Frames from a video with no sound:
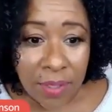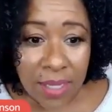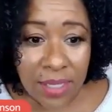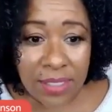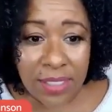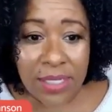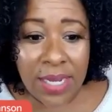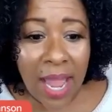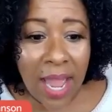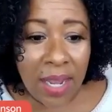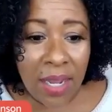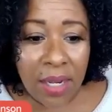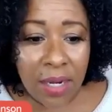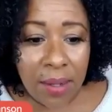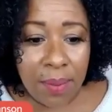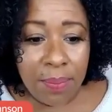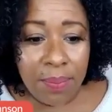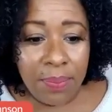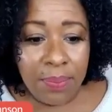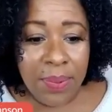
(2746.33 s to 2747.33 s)
It's not going
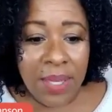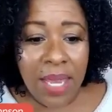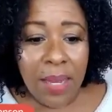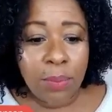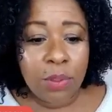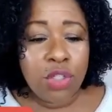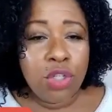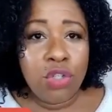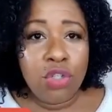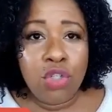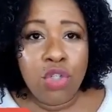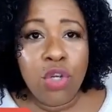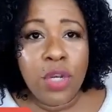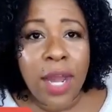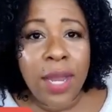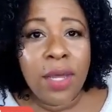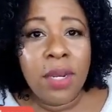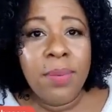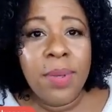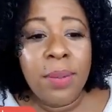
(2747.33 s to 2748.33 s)
to be able to, you're
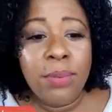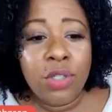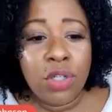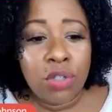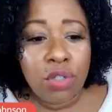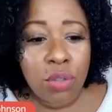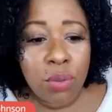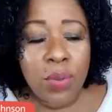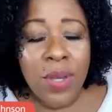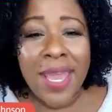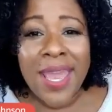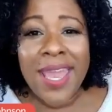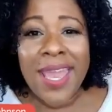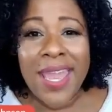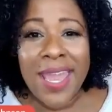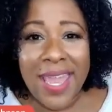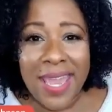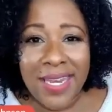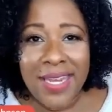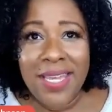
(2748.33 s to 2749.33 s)
not going to be able to do
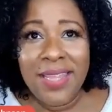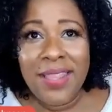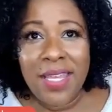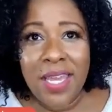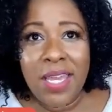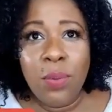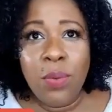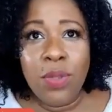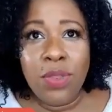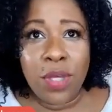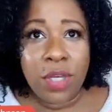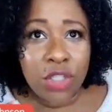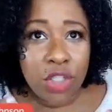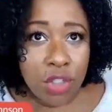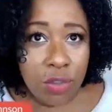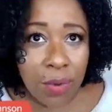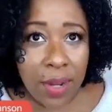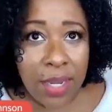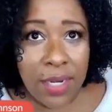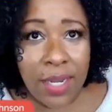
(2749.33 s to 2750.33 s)
anything with a
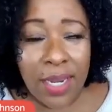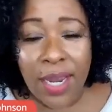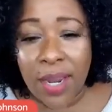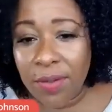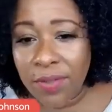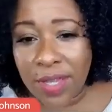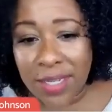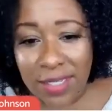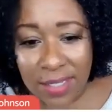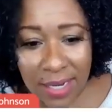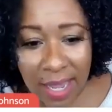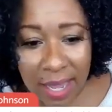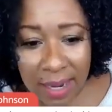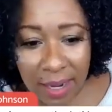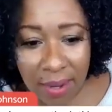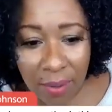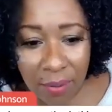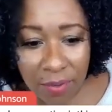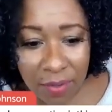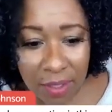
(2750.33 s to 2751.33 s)
strand of hair that's not
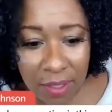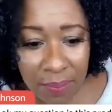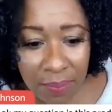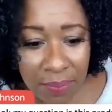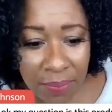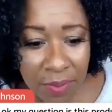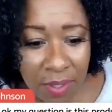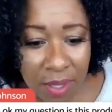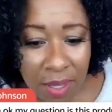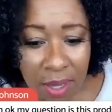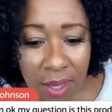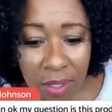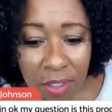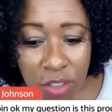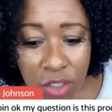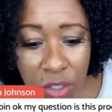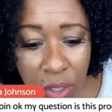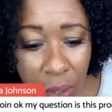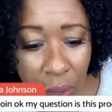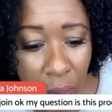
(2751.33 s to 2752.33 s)
healthy.
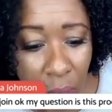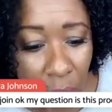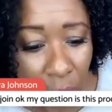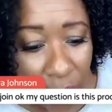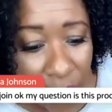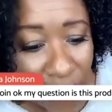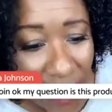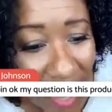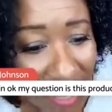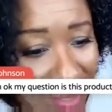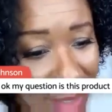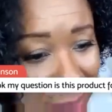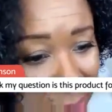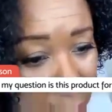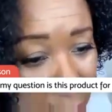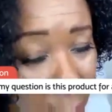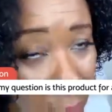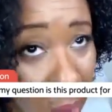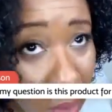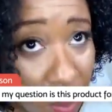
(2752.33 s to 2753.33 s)
So that's
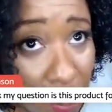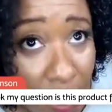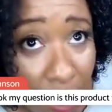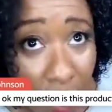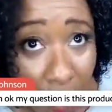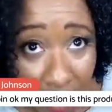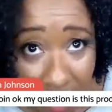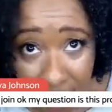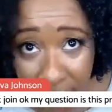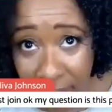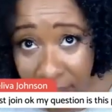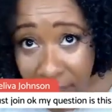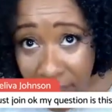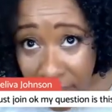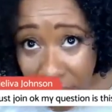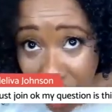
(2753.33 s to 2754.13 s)
the whole point.